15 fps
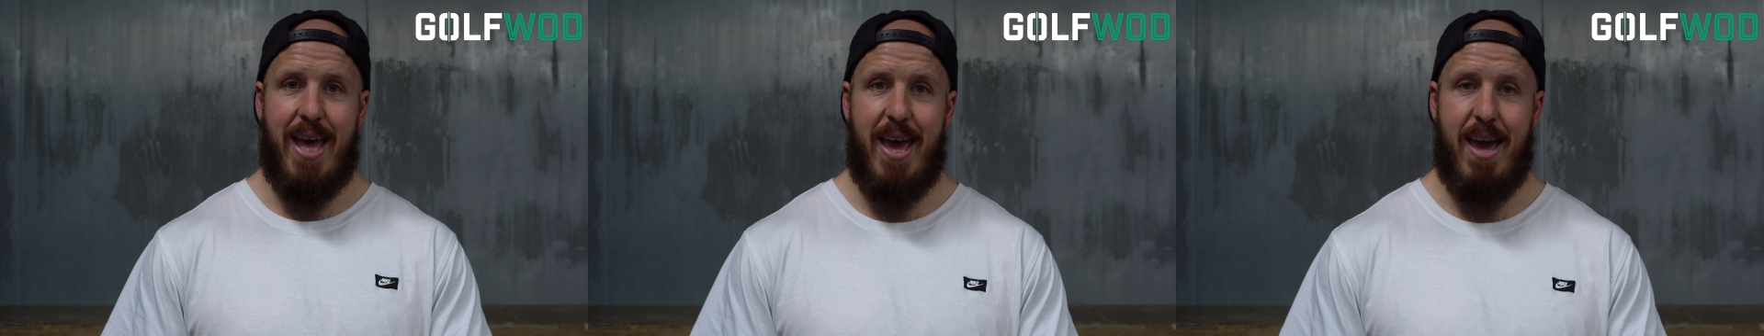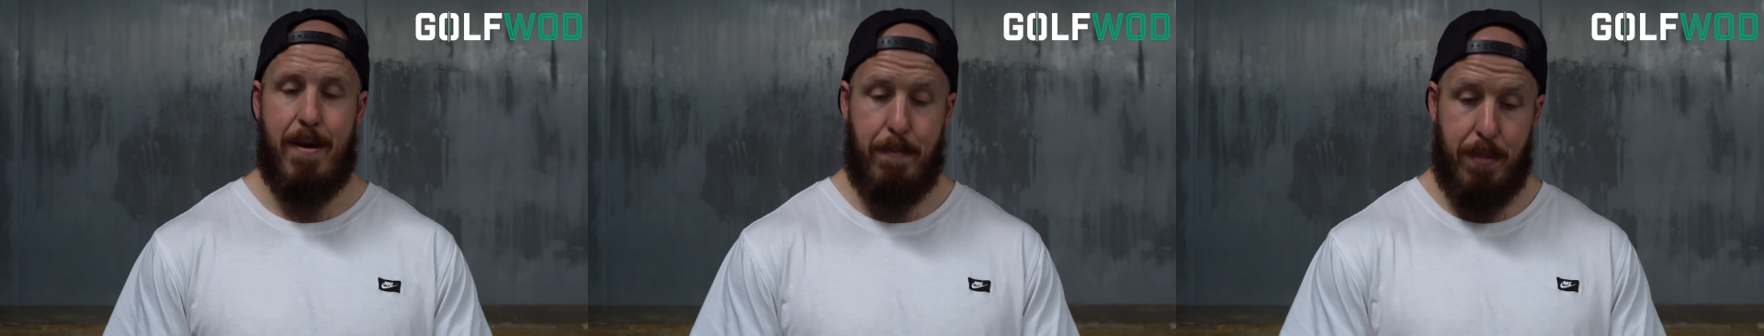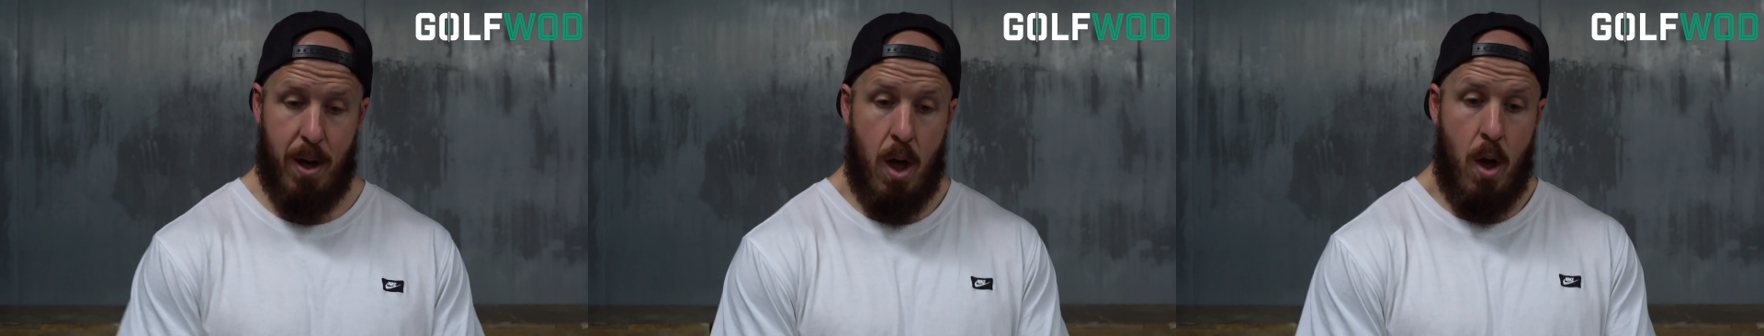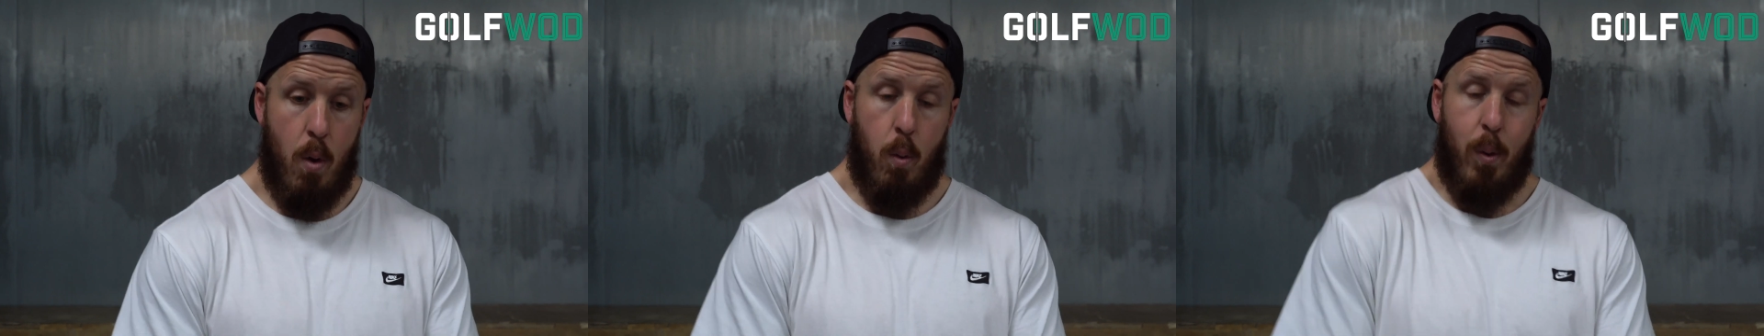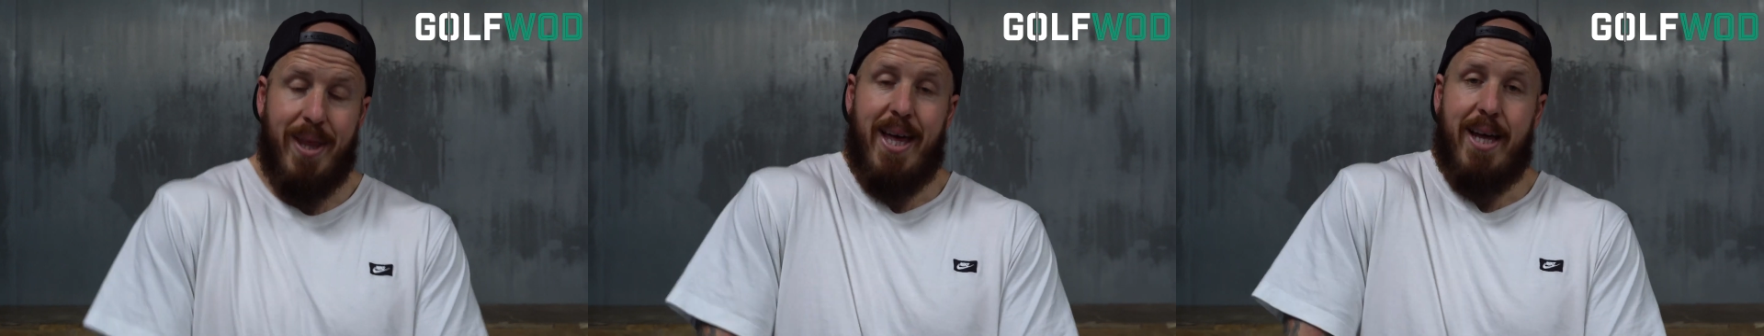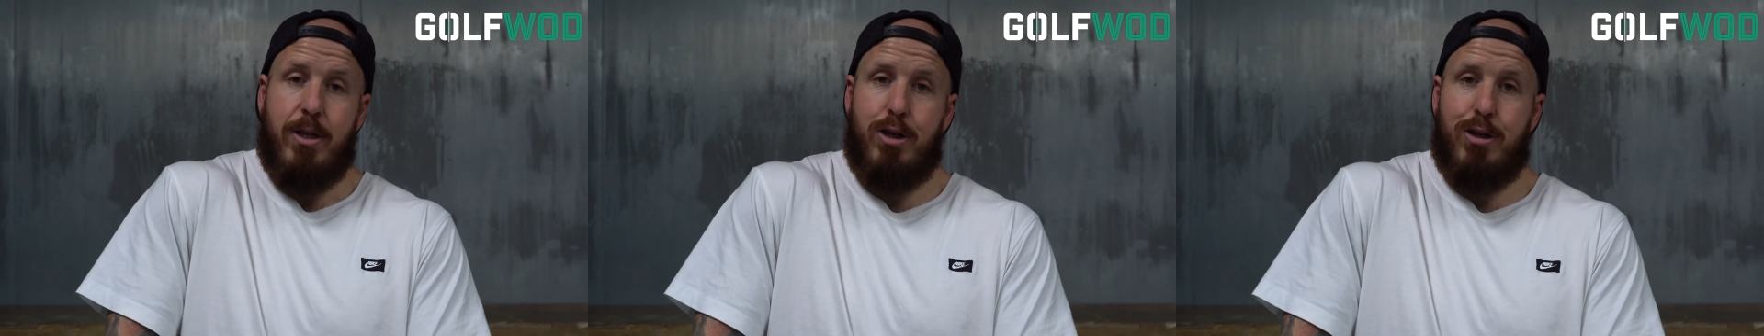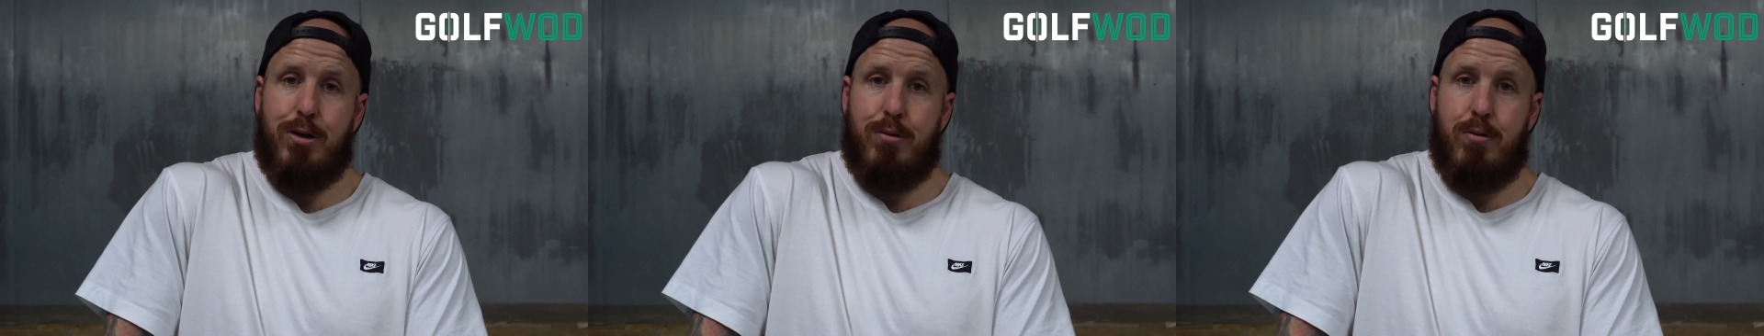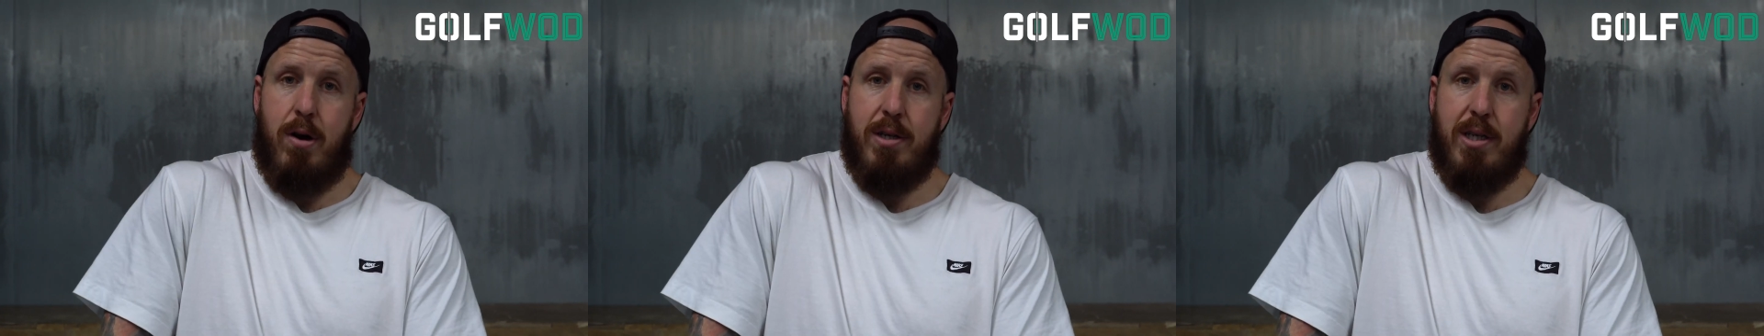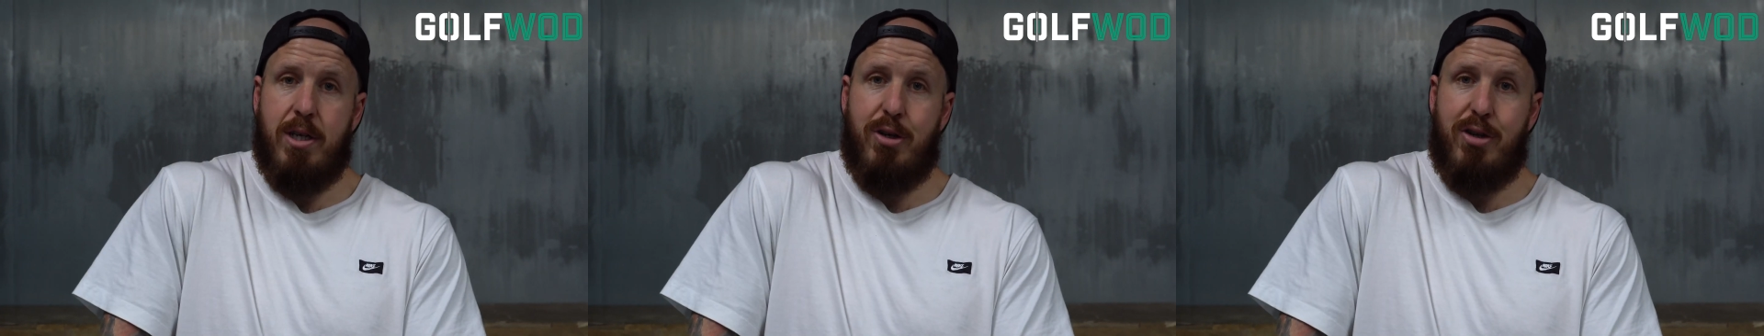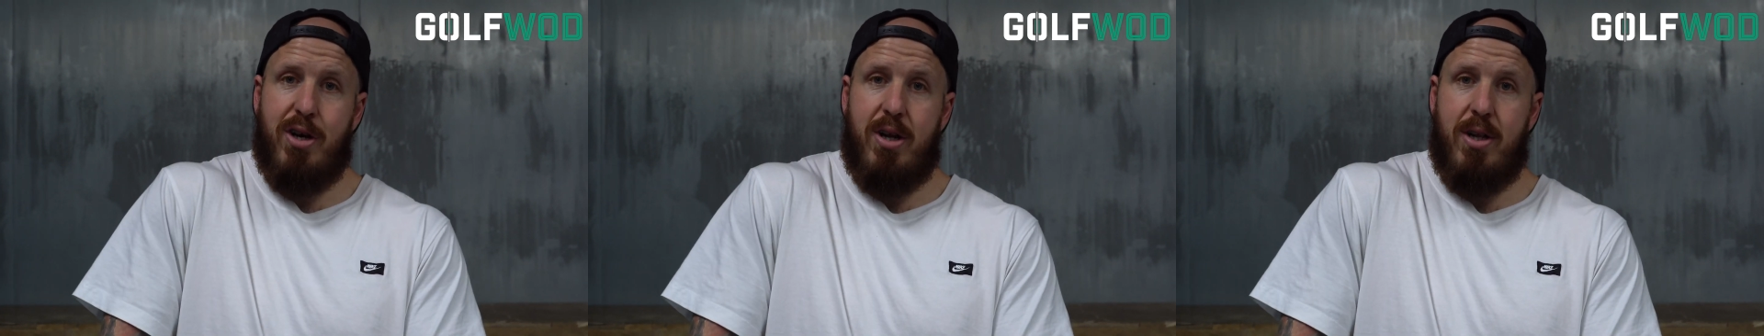hip, we then shrug the
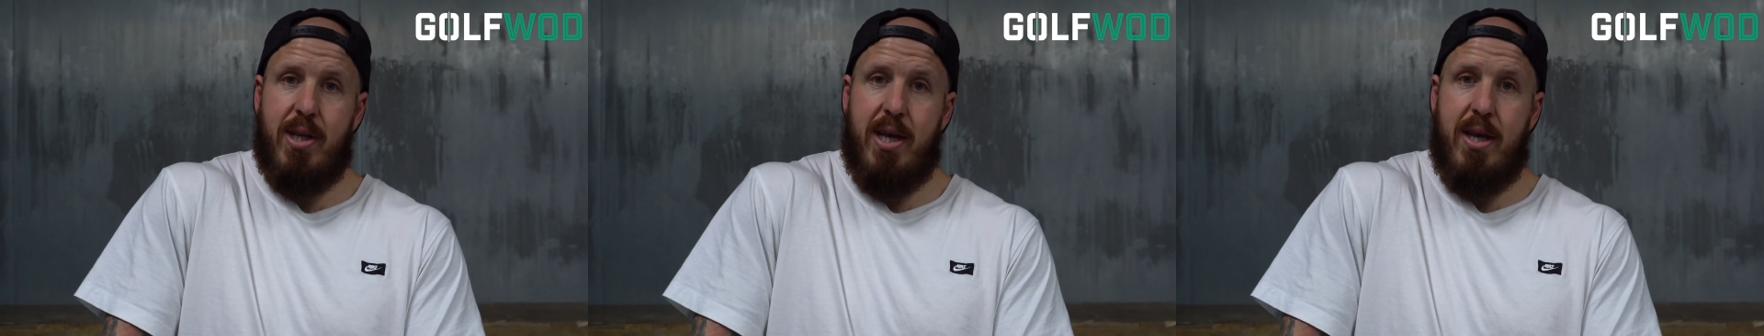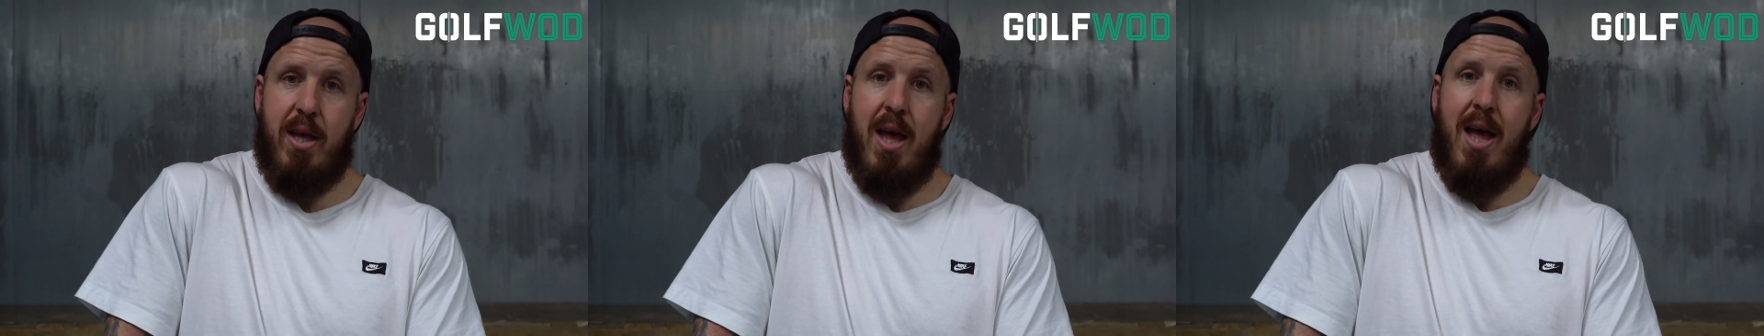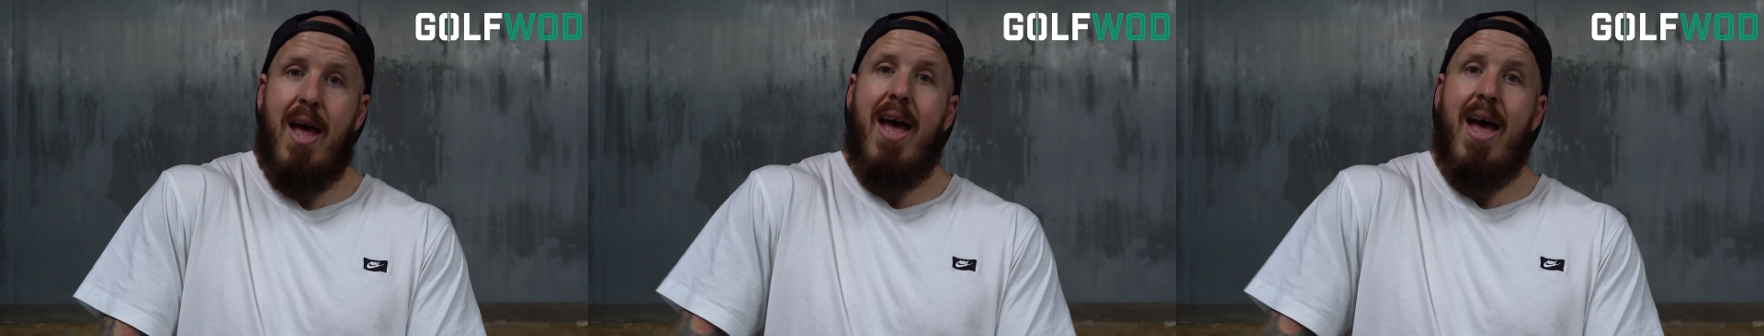shoulder,